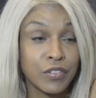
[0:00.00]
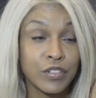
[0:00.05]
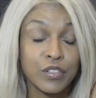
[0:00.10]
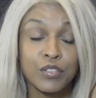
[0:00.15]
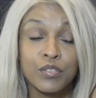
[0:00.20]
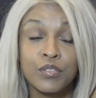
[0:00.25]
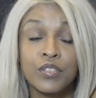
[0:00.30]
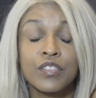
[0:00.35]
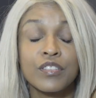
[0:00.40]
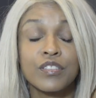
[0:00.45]
For
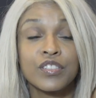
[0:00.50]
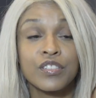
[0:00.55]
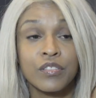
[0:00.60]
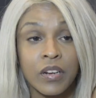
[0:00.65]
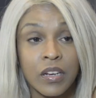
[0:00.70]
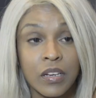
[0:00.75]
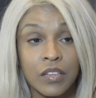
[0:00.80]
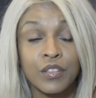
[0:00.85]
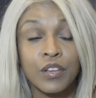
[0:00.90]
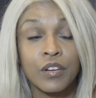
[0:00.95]
2 years
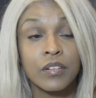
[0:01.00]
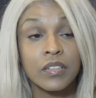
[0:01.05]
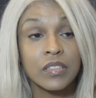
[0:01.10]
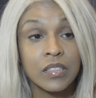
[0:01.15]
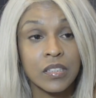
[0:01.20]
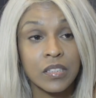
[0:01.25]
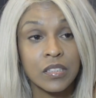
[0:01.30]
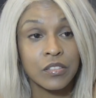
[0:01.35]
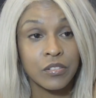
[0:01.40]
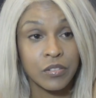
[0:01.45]
straight,
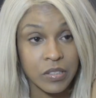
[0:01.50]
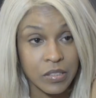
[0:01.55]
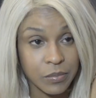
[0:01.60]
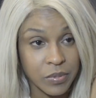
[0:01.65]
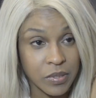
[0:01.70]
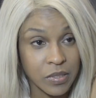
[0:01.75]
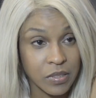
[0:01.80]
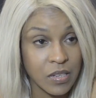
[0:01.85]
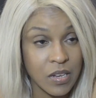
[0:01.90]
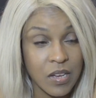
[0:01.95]
36
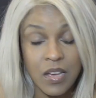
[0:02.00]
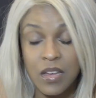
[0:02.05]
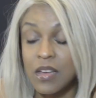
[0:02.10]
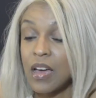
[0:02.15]
scripts.